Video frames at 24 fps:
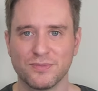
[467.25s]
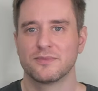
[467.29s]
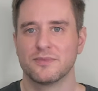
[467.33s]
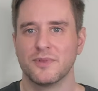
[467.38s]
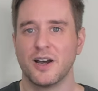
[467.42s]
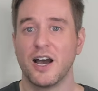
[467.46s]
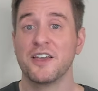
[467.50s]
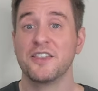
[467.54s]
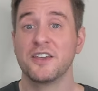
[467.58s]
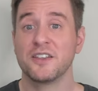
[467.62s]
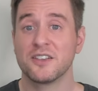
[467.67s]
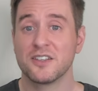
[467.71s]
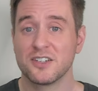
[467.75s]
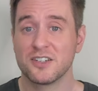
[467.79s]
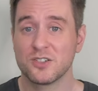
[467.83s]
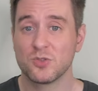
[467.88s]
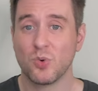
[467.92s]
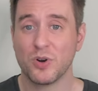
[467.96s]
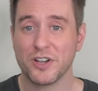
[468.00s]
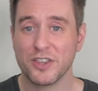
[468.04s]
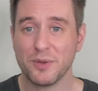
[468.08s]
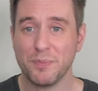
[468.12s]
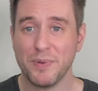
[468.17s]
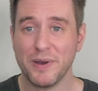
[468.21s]
I think this is
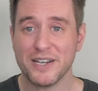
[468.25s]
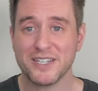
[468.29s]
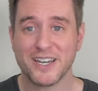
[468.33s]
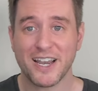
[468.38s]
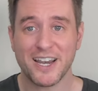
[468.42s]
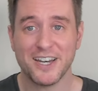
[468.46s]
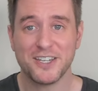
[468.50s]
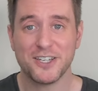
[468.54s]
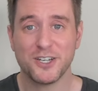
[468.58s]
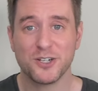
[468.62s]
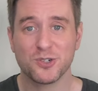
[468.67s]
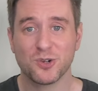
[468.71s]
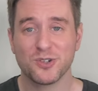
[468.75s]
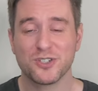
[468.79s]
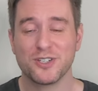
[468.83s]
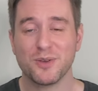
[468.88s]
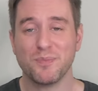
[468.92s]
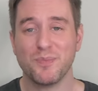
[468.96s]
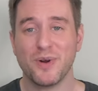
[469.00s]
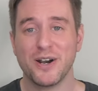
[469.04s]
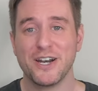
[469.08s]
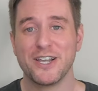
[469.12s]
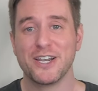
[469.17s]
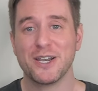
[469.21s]
one of the best 18-year-olds that
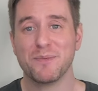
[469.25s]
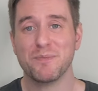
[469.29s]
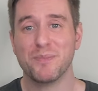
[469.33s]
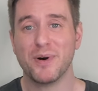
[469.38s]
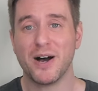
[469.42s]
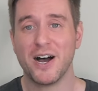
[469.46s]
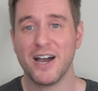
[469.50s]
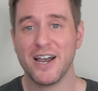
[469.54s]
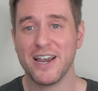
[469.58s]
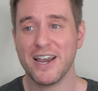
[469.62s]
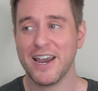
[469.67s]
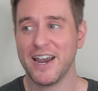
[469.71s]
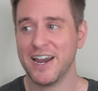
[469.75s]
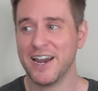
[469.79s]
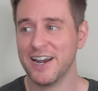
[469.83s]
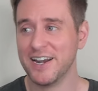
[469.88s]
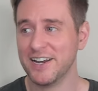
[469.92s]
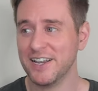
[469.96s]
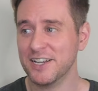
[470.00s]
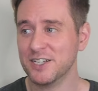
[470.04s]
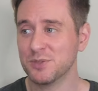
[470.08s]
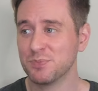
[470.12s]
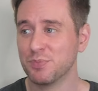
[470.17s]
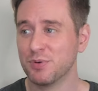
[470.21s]
money can buy, and
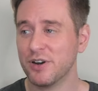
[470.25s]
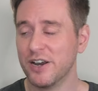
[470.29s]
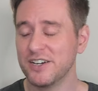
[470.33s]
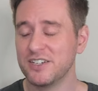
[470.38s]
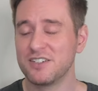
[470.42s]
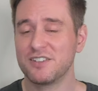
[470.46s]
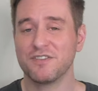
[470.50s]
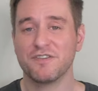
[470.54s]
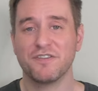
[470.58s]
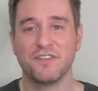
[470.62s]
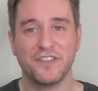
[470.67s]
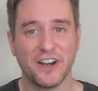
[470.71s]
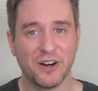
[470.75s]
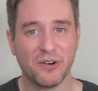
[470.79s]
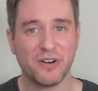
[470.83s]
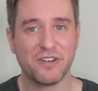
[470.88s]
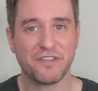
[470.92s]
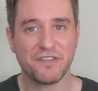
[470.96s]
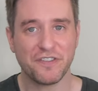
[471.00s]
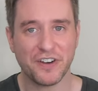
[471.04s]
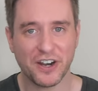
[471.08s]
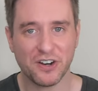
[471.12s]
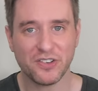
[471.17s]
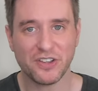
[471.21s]
it's priced very
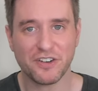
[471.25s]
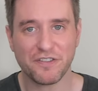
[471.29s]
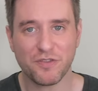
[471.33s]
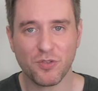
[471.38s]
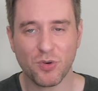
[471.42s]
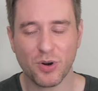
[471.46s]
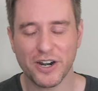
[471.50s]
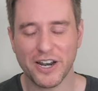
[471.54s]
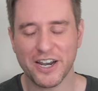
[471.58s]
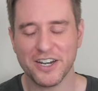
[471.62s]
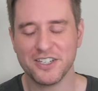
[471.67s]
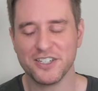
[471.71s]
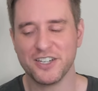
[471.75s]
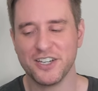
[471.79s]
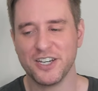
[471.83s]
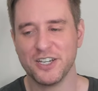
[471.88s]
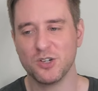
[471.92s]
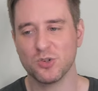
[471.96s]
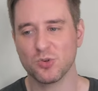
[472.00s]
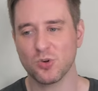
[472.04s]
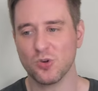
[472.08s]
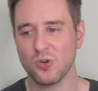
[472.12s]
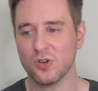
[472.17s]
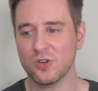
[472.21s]
fairly for an
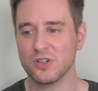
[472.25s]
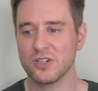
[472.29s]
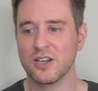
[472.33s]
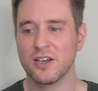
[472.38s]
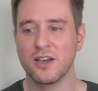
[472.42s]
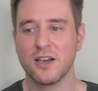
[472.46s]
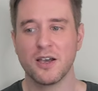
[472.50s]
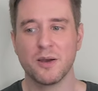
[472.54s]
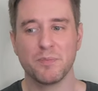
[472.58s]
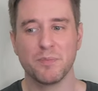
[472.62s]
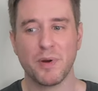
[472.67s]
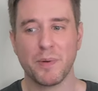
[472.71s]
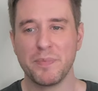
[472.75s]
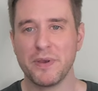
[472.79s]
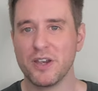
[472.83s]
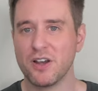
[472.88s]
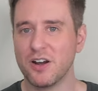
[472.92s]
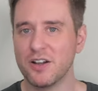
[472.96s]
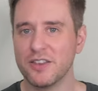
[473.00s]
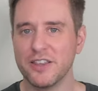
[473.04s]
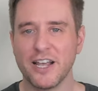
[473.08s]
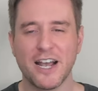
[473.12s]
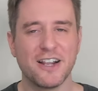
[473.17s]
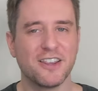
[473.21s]
18-year-old. But
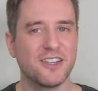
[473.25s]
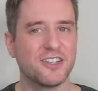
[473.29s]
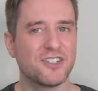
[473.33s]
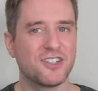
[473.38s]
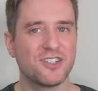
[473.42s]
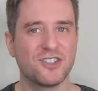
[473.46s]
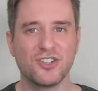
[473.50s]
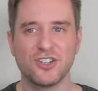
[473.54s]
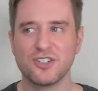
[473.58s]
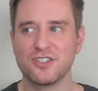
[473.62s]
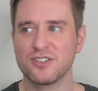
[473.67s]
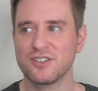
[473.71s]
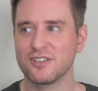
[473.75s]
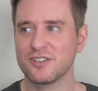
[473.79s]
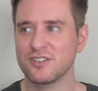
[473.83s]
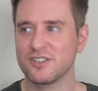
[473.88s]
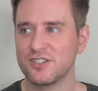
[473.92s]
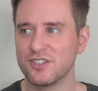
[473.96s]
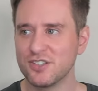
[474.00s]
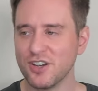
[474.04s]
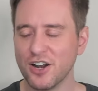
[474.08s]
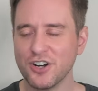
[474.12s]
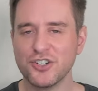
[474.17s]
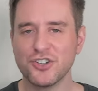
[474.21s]
beyond that, this is just
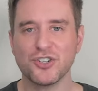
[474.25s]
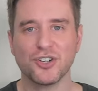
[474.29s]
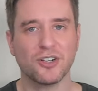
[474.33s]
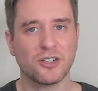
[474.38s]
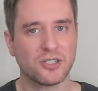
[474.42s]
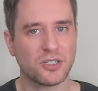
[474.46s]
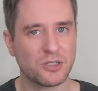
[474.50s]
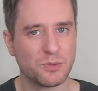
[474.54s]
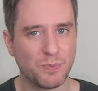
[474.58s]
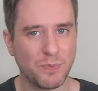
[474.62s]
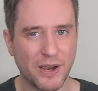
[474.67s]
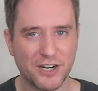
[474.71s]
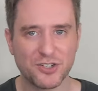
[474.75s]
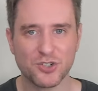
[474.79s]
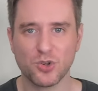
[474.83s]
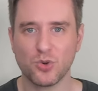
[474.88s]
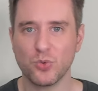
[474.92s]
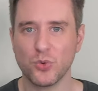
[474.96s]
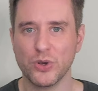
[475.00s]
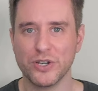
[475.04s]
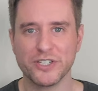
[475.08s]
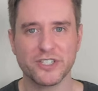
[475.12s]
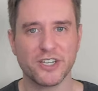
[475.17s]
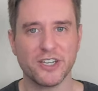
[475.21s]
such a special
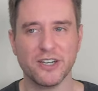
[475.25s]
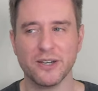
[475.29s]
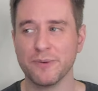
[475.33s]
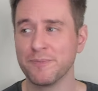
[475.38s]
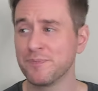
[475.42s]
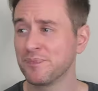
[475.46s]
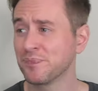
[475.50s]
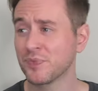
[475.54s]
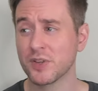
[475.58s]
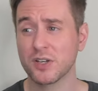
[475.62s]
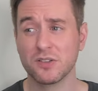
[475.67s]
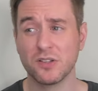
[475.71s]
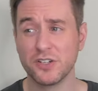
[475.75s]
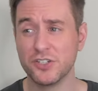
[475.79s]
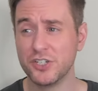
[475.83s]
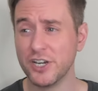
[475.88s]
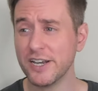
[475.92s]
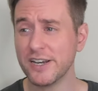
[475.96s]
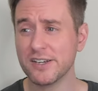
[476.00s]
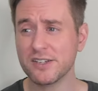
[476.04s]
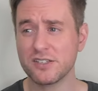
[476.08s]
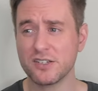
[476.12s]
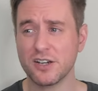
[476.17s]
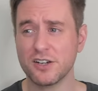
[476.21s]
whiskey.
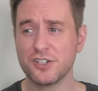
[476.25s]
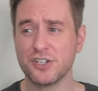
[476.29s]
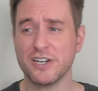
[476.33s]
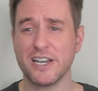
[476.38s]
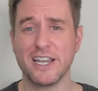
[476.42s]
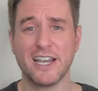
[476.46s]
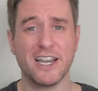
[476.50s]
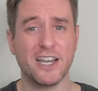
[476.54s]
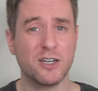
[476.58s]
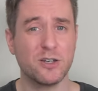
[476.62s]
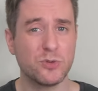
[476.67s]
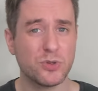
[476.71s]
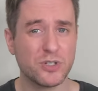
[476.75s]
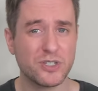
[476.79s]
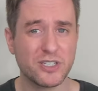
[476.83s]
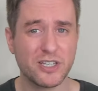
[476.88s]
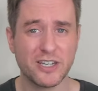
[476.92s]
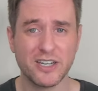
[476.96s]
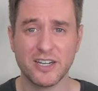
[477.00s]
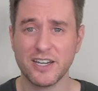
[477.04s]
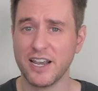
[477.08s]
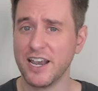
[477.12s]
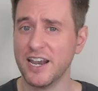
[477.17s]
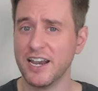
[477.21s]
Lejeune is such an
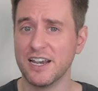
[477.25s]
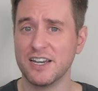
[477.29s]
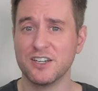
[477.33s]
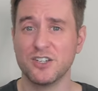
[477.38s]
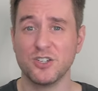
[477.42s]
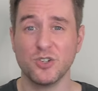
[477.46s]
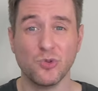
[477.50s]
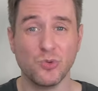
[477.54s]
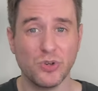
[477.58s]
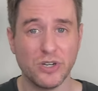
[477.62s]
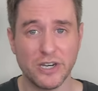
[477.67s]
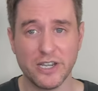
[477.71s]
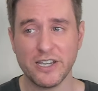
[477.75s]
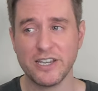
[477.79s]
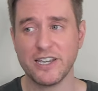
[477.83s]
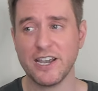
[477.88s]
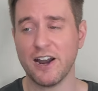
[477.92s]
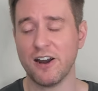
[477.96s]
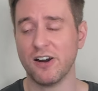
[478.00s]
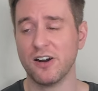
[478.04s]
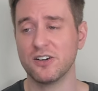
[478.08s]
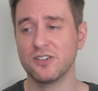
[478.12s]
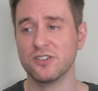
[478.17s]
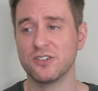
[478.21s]
interesting and unique
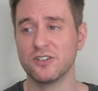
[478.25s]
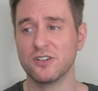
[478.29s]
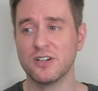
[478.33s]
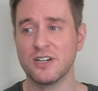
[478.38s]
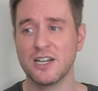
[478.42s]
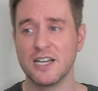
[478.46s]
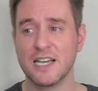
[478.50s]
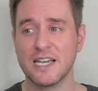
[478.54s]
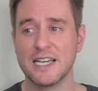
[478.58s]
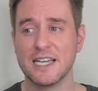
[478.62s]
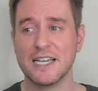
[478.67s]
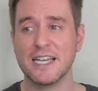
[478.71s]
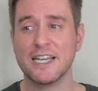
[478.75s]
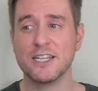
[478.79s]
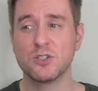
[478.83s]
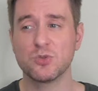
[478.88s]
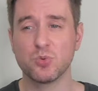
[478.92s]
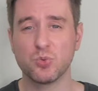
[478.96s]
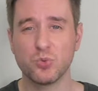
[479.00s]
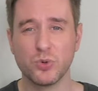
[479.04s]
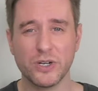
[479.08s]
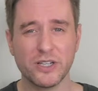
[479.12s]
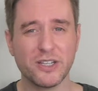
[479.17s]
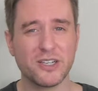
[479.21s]
character. It's
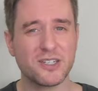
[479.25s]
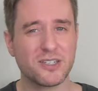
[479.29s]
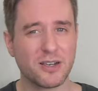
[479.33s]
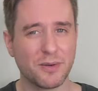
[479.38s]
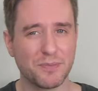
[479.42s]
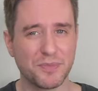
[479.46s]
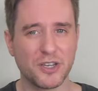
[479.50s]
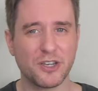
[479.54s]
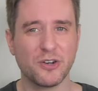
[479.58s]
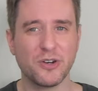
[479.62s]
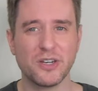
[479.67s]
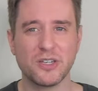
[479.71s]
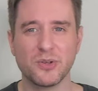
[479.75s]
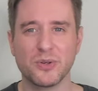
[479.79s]
really something you need to